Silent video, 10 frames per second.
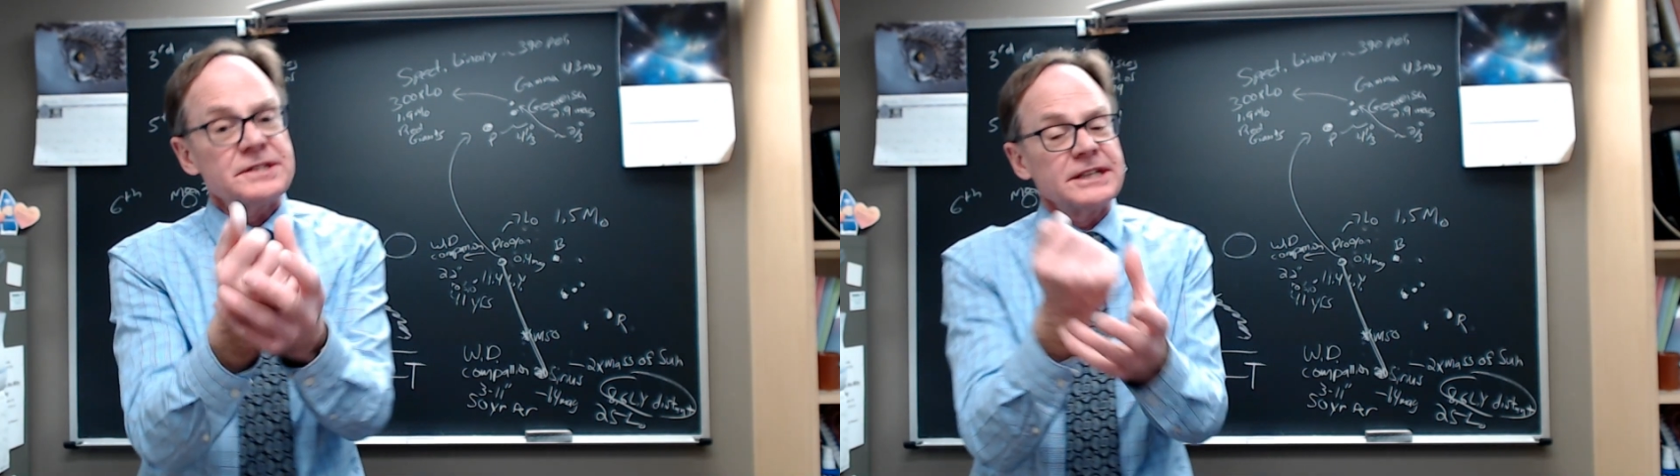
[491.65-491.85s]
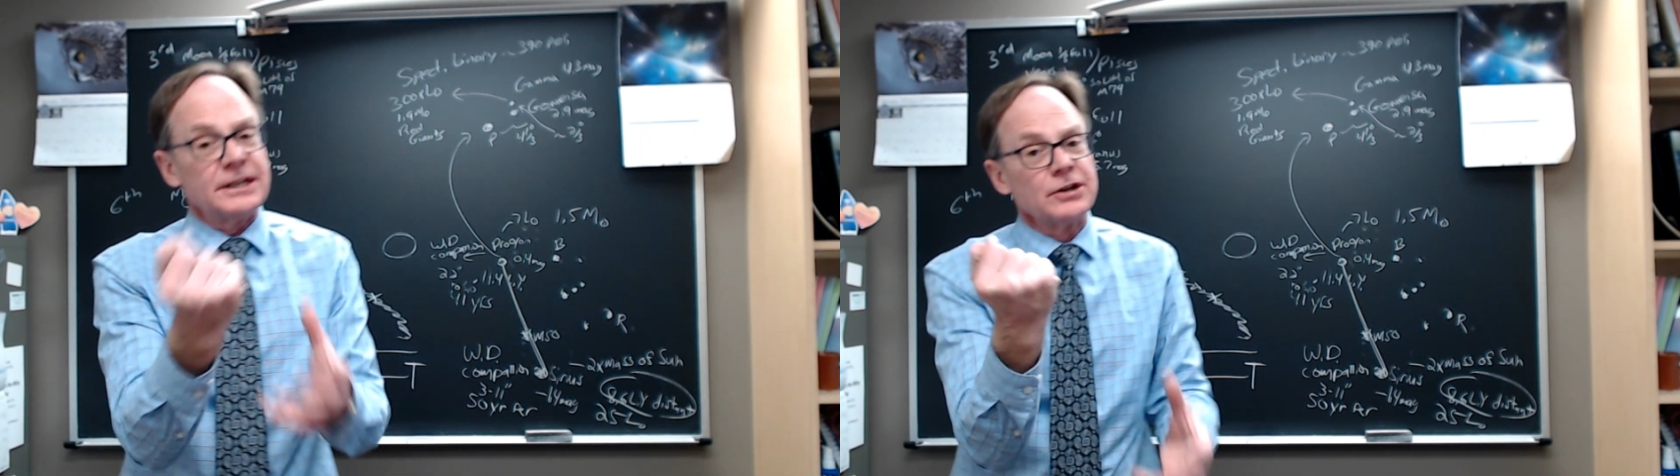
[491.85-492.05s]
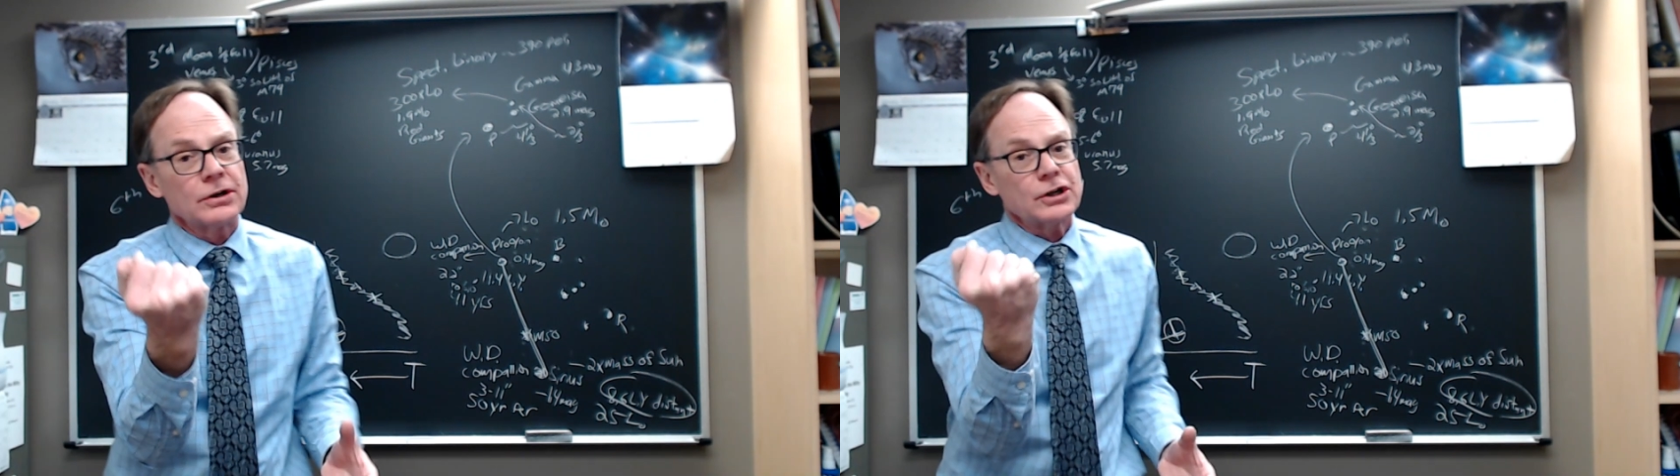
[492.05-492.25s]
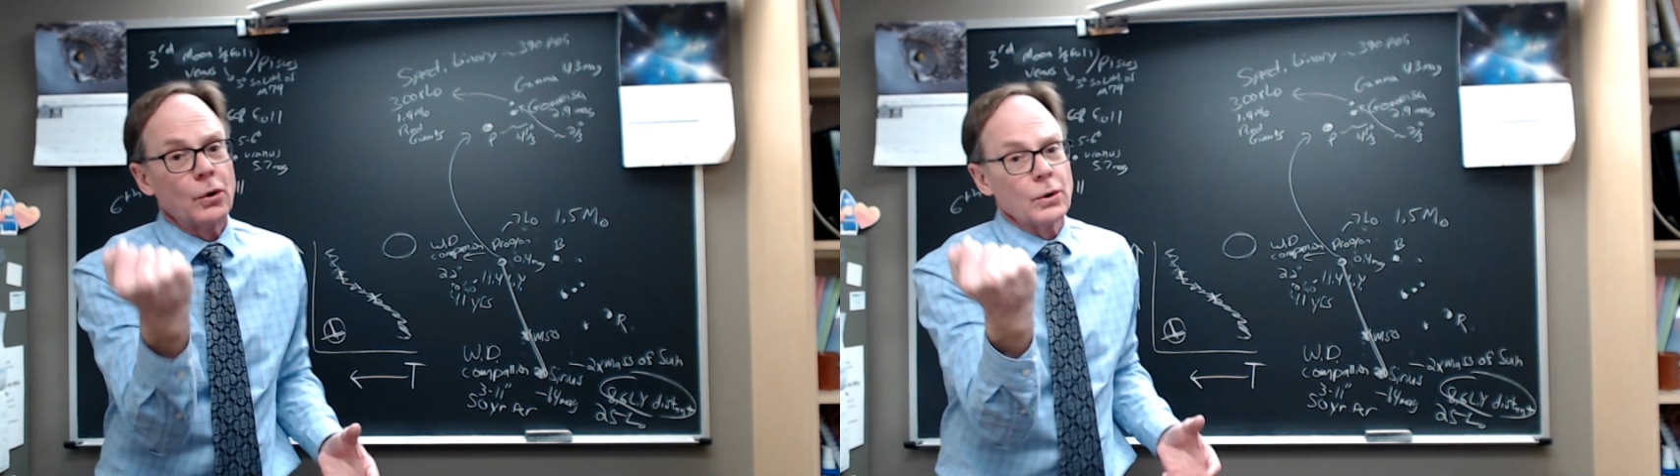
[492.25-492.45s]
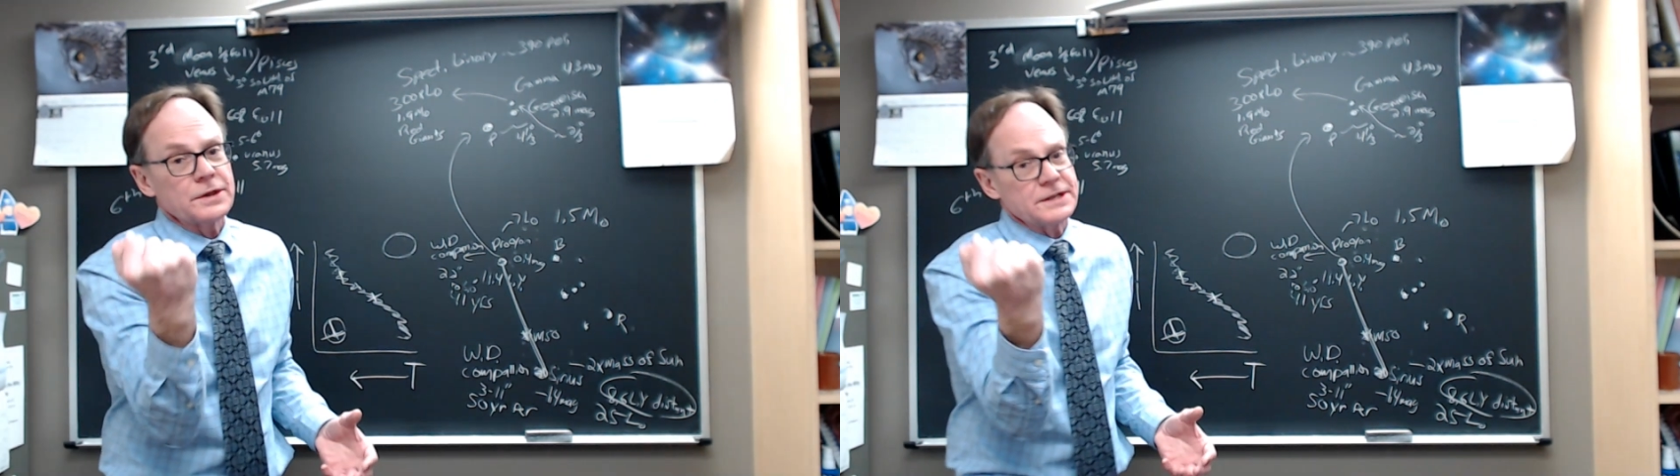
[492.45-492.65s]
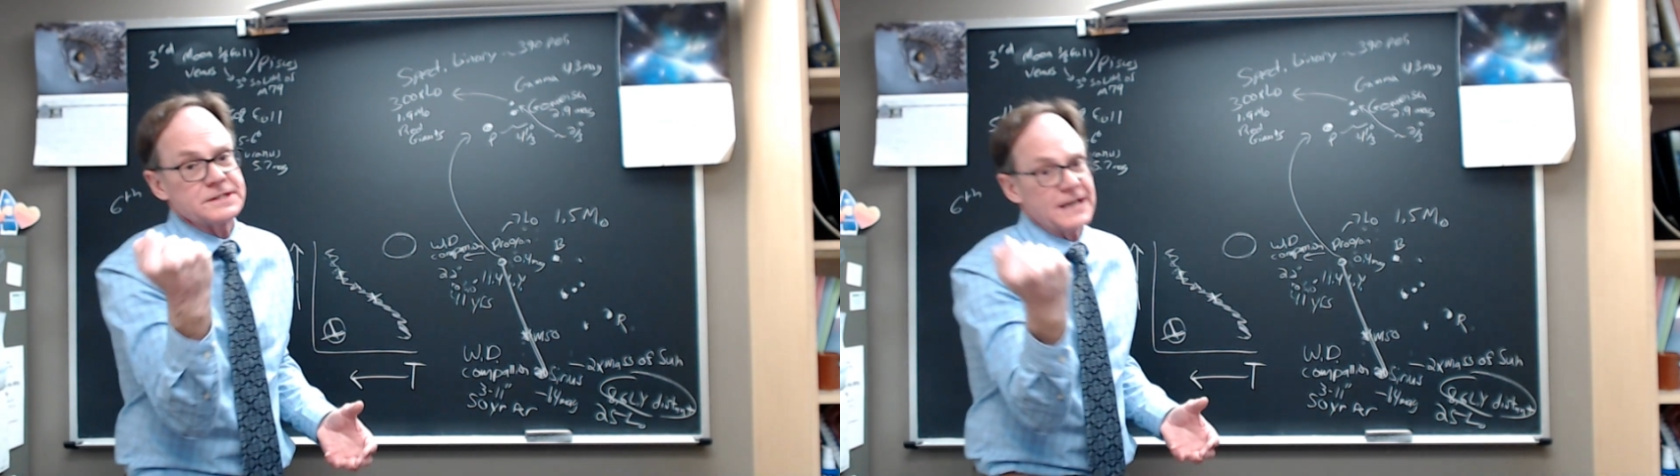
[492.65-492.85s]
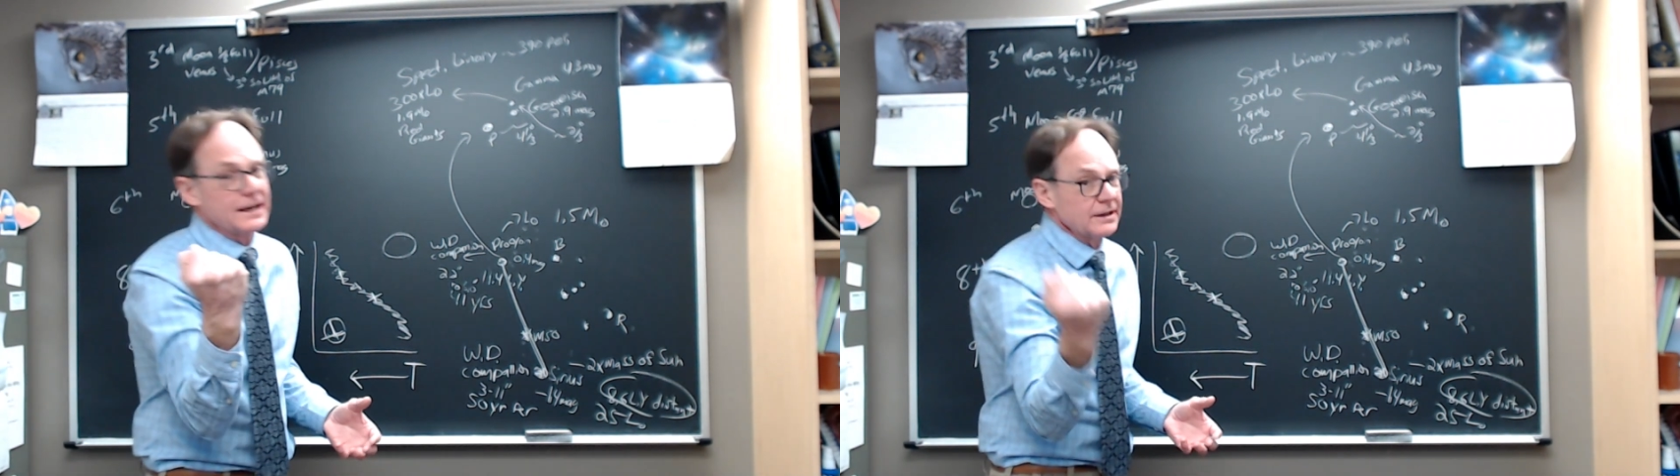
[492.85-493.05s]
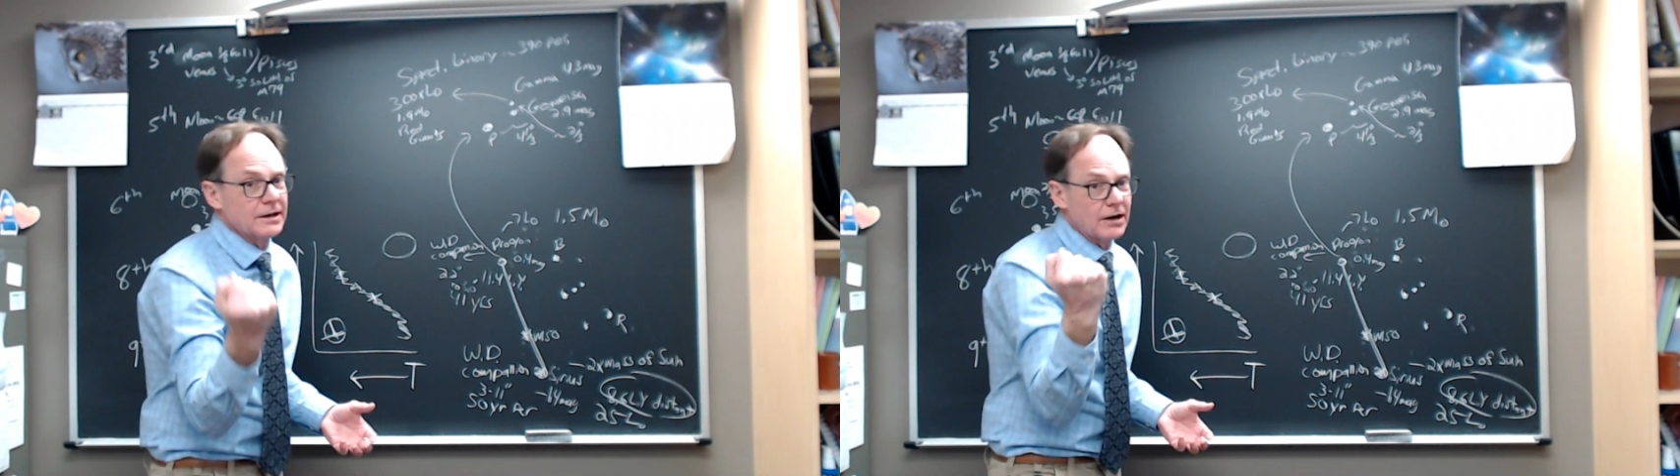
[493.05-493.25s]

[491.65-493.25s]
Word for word: the inert core that's down in there,